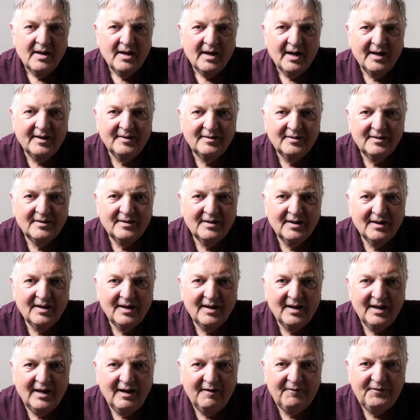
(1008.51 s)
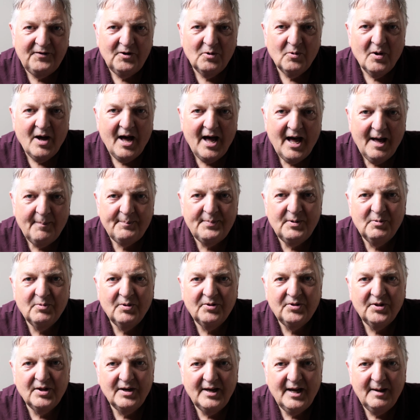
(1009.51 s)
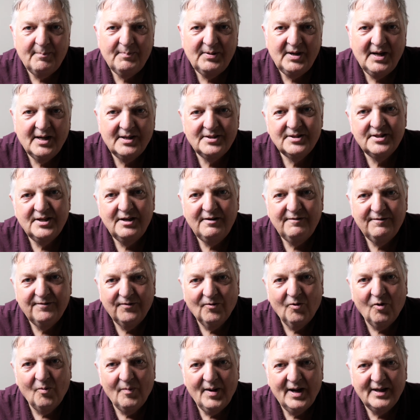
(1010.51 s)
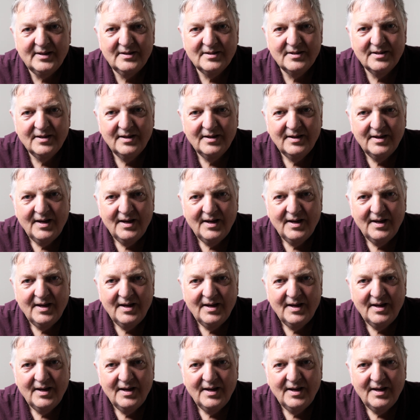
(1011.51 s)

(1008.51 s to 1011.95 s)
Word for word: And if you are happy with an APS-C format,